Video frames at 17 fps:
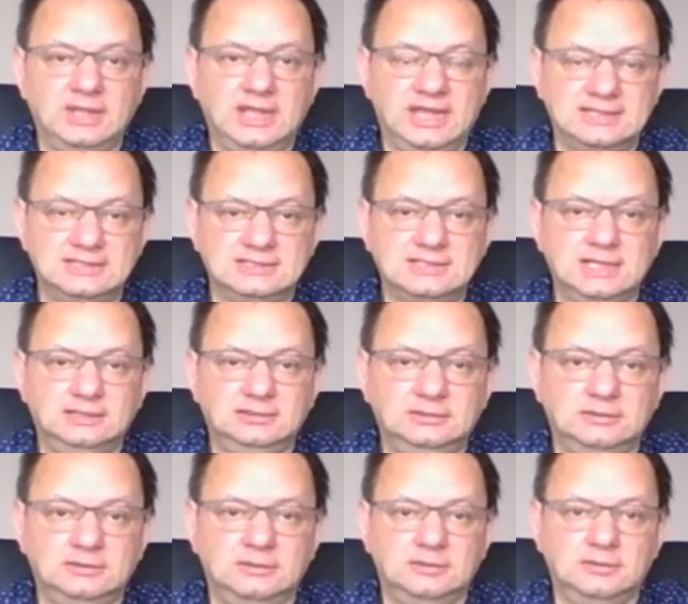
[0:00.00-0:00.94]
headset
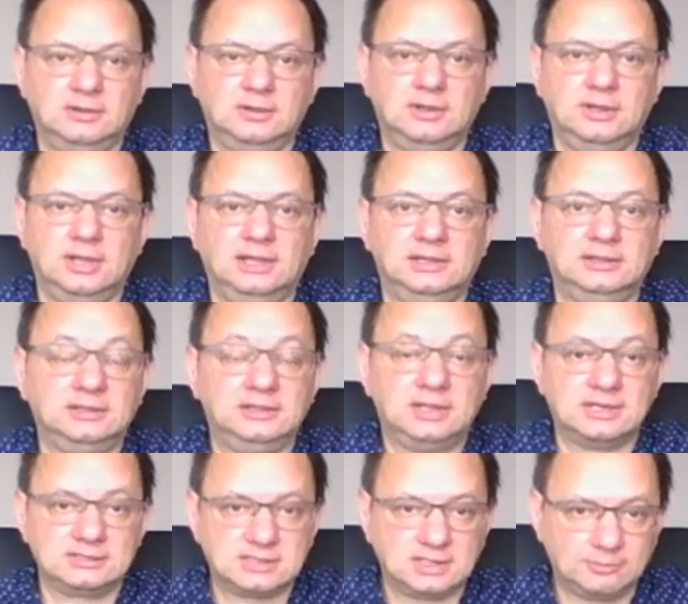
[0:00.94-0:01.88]
and there
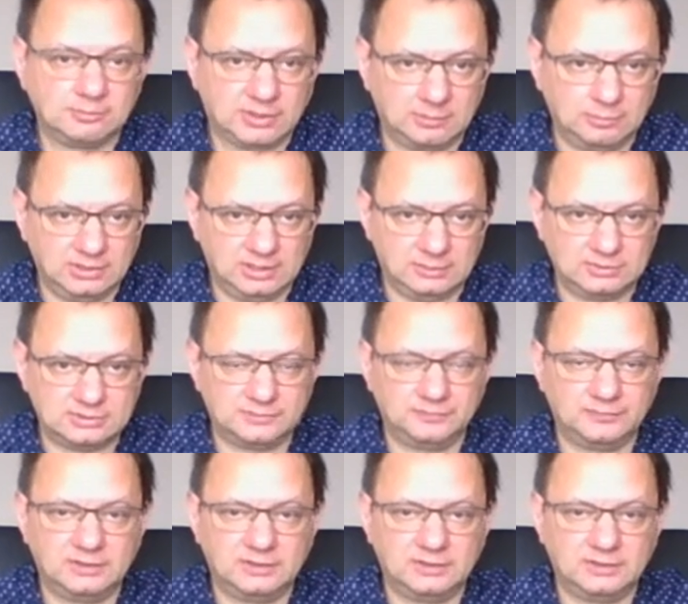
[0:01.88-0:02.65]
are some problems.